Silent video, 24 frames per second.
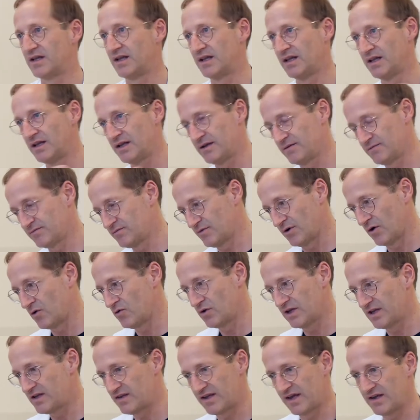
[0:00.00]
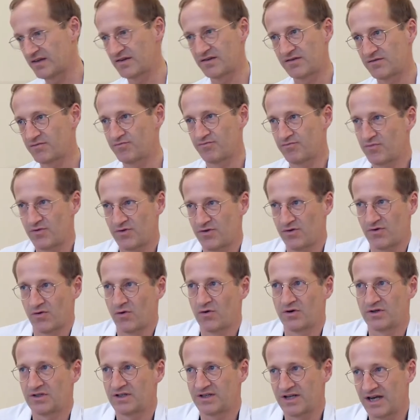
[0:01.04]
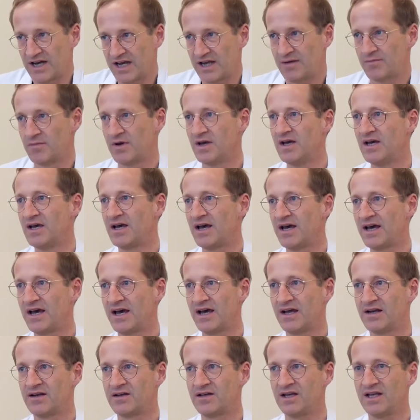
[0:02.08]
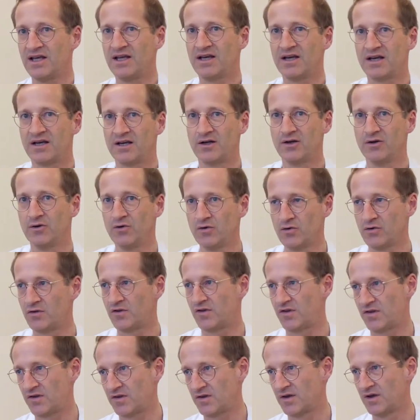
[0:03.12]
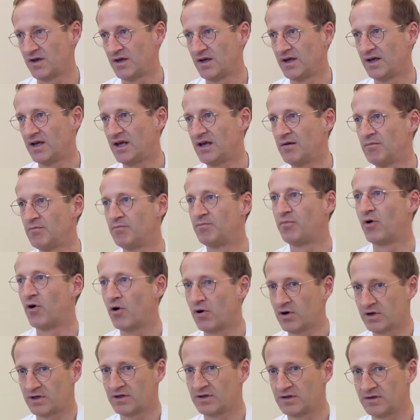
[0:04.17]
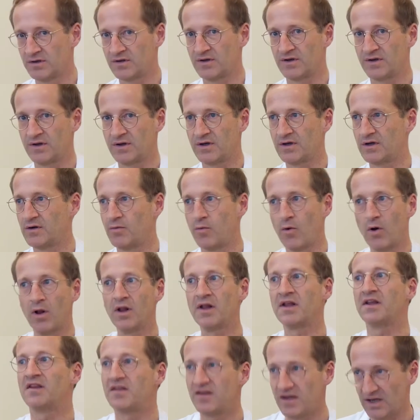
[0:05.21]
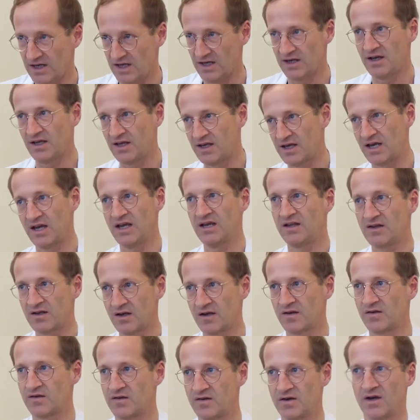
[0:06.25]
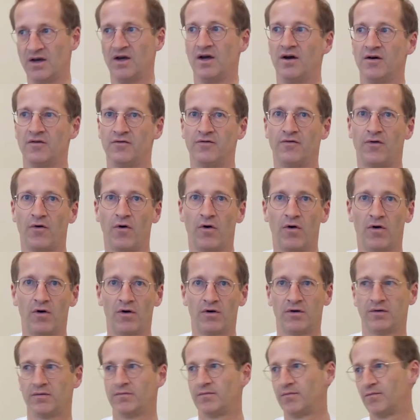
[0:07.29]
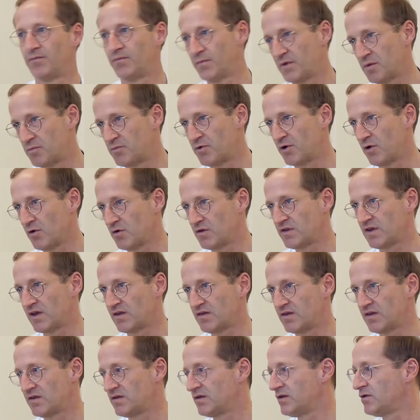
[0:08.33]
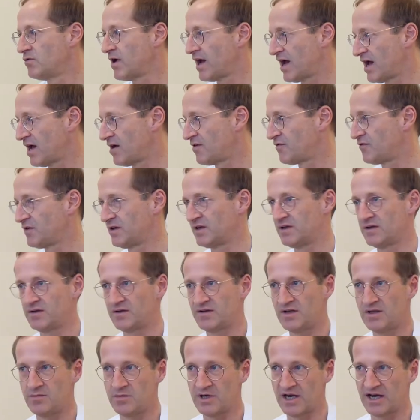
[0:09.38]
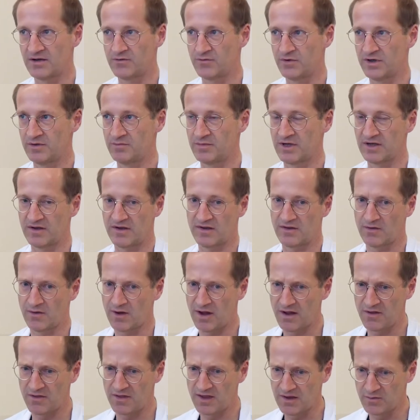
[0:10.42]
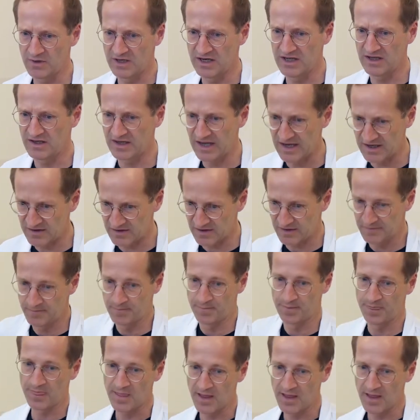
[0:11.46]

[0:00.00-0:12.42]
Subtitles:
only takes short time and includes important quality indicators for the processes you have in TBI treatment. So I think we need data,